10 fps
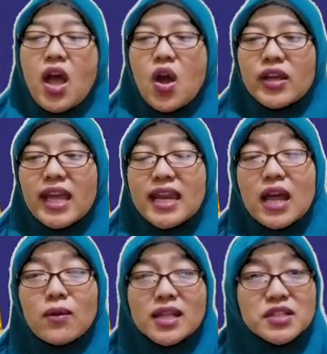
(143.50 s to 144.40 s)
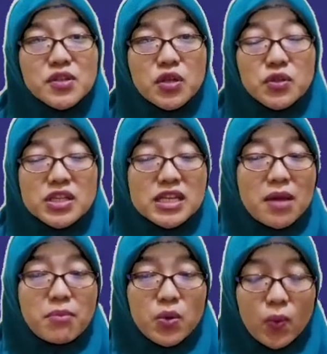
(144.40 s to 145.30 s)
Okay, now let's go to the
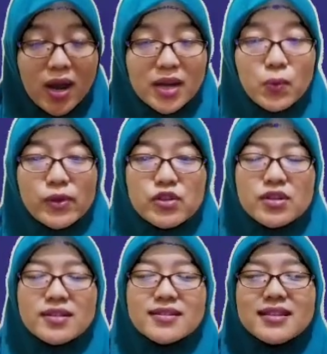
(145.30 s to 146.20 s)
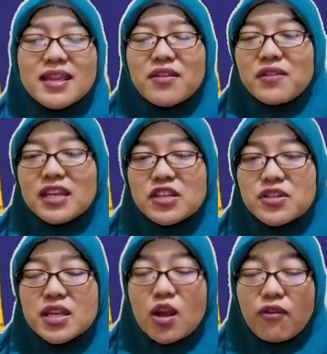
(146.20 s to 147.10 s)
number 1, which is the
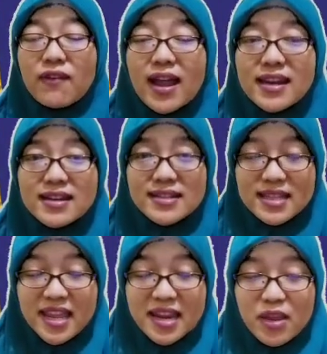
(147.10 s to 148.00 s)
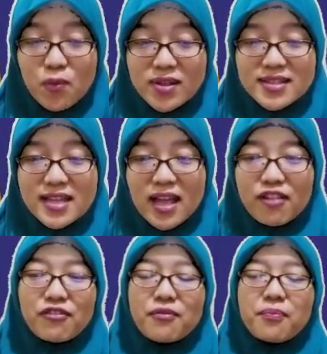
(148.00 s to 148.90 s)
definition of understanding
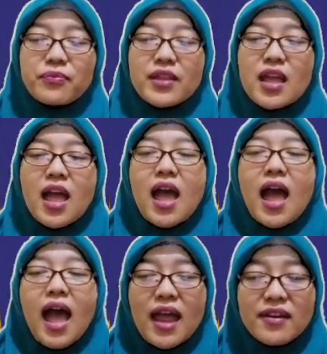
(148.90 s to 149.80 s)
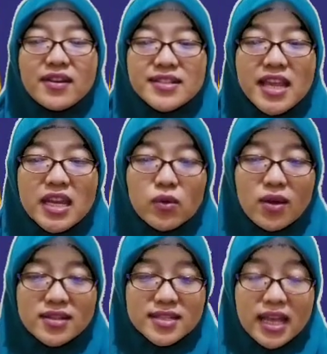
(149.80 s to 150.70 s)
oneself. Understanding
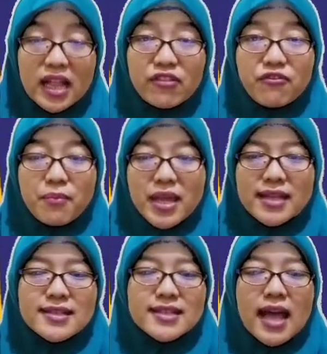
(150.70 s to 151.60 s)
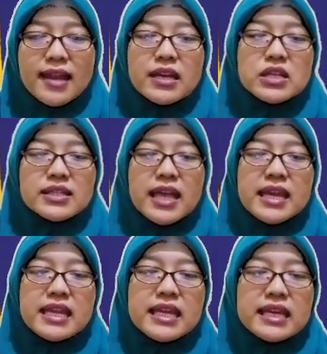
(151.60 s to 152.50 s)
oneself means
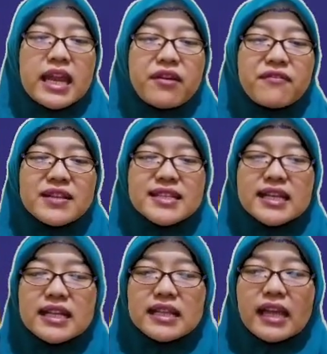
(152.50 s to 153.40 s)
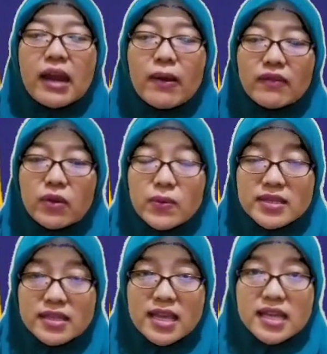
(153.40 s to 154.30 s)
understanding their physical
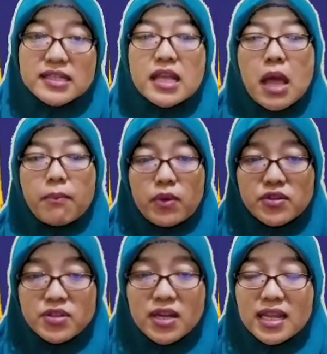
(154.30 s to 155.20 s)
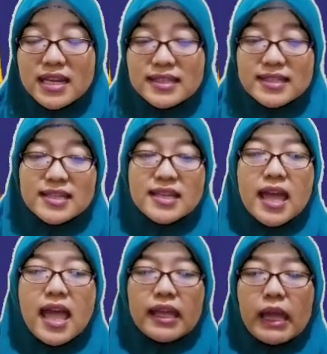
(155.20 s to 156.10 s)
characteristics, personality,
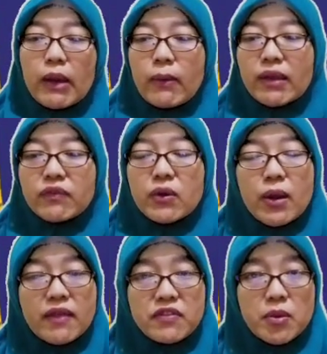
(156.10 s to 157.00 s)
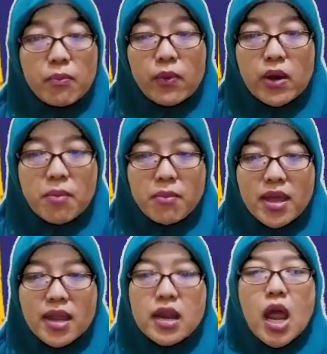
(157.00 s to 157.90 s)
character and
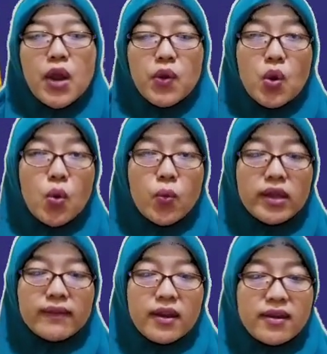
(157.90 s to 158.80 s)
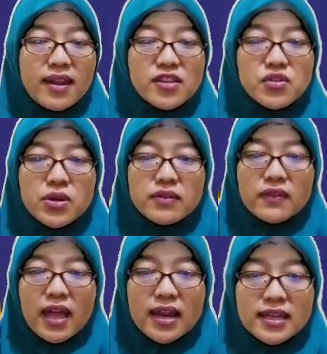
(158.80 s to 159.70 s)
temperament, knowing their natural
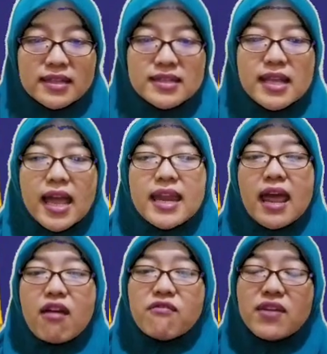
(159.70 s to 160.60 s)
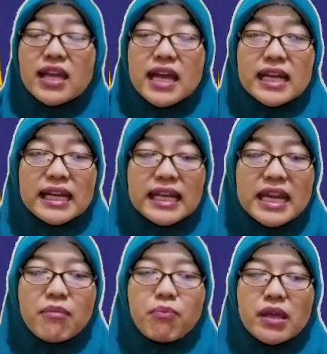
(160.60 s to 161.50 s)
talents, and having a
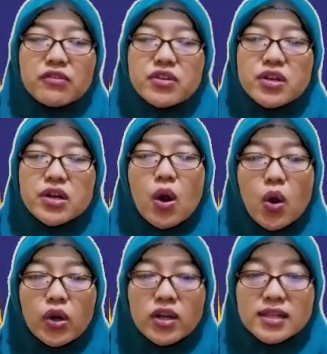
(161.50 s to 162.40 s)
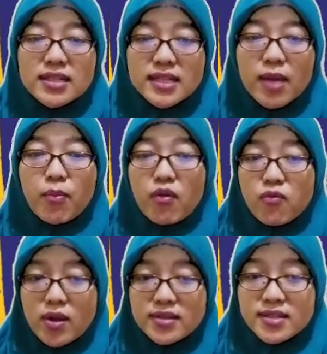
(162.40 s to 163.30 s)
clear picture or concept of
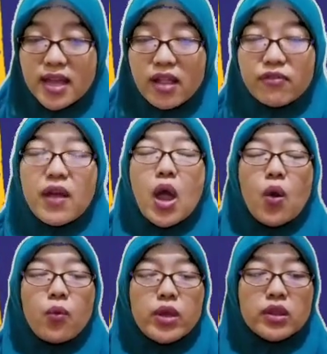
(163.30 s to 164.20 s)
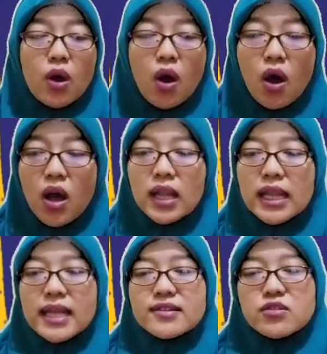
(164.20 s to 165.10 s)
oneself with all
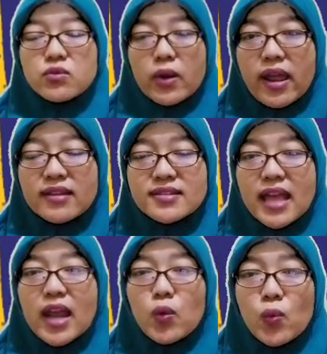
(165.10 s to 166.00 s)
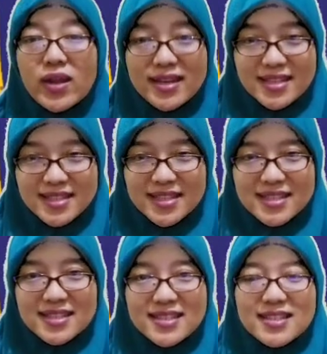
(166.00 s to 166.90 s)
its strengths and
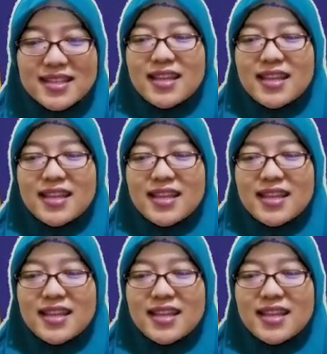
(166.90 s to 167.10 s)
weaknesses.